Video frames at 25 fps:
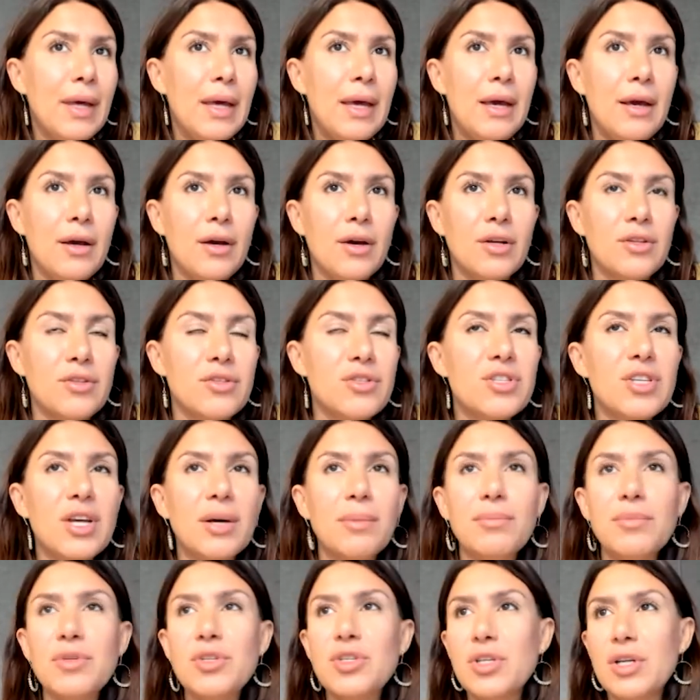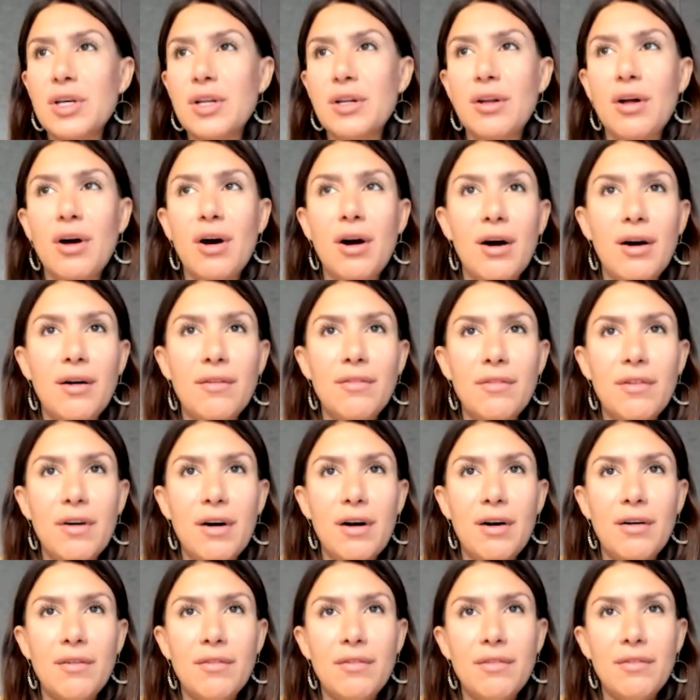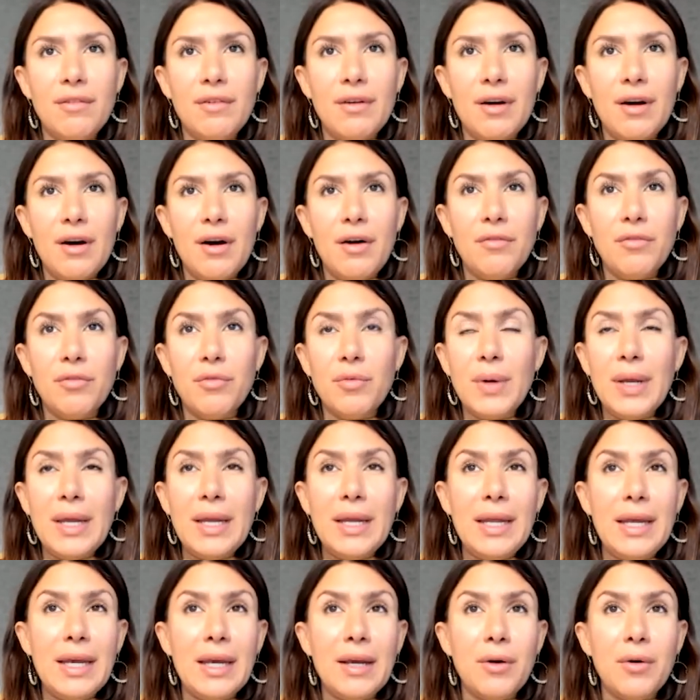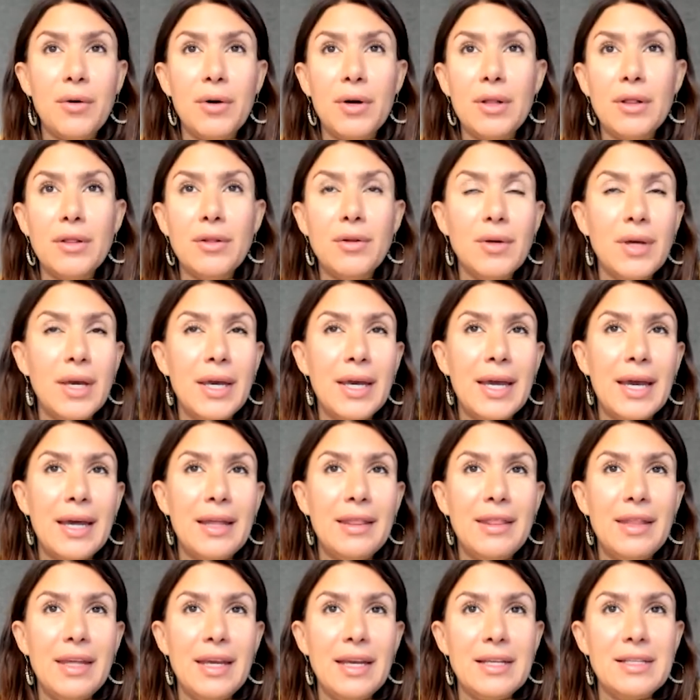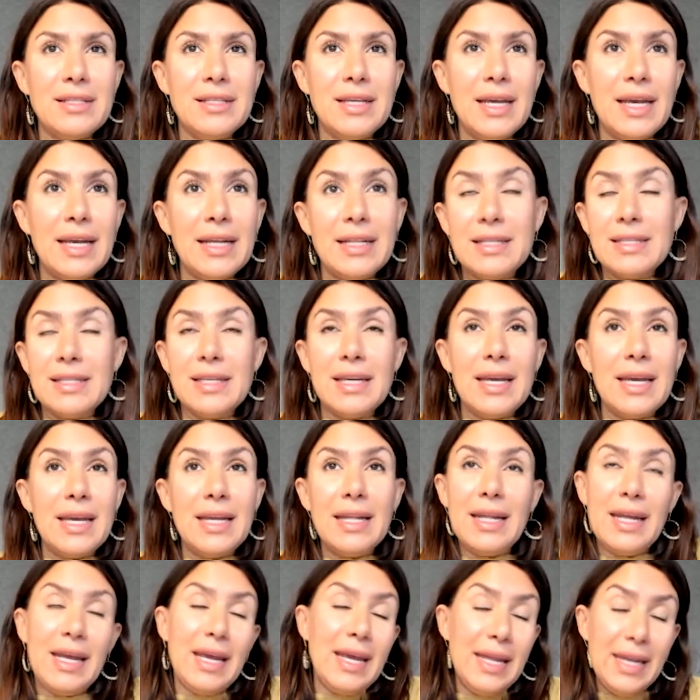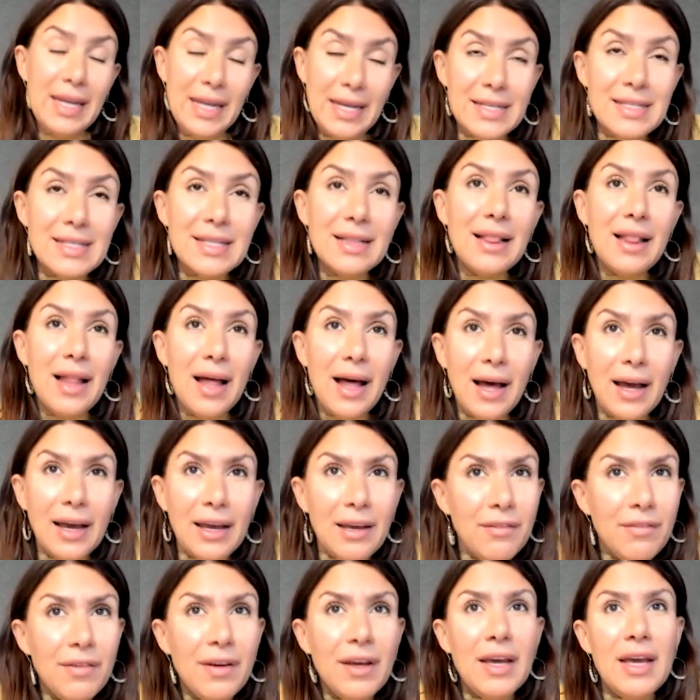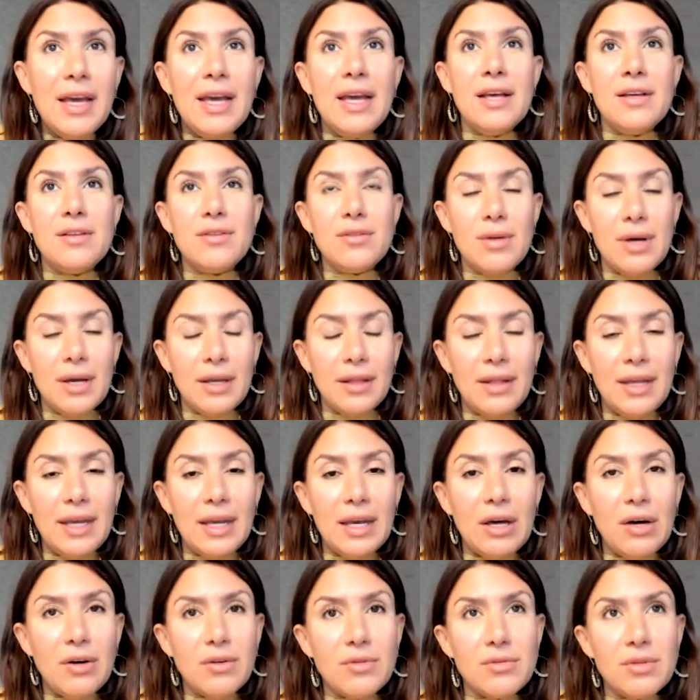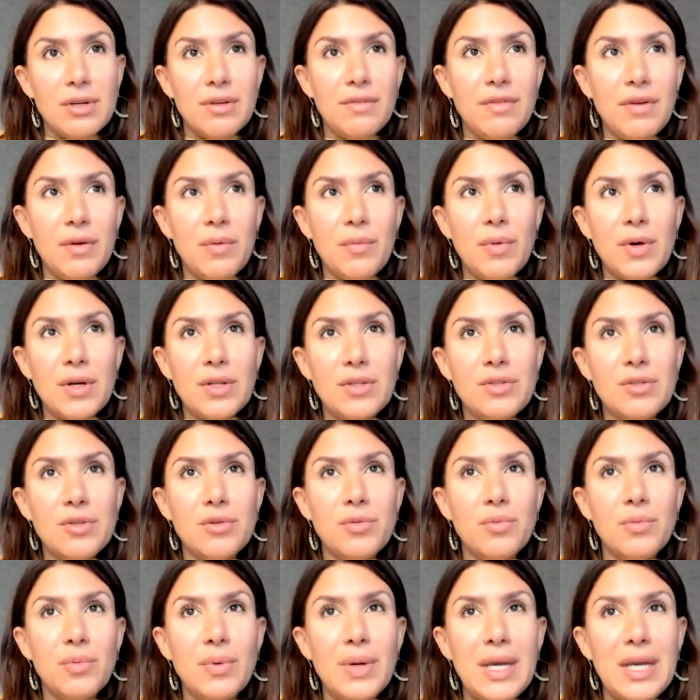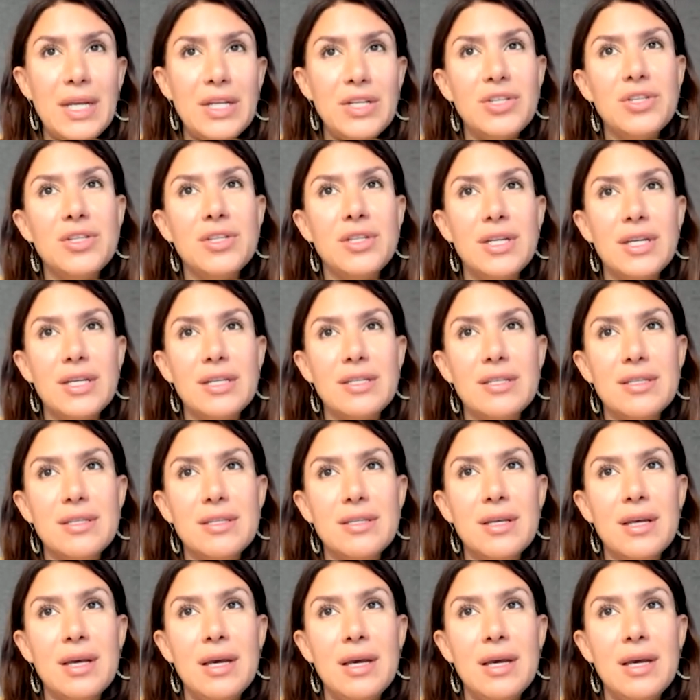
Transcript: consumption of reading or looking at things, it is live. So I think also if you want to reach this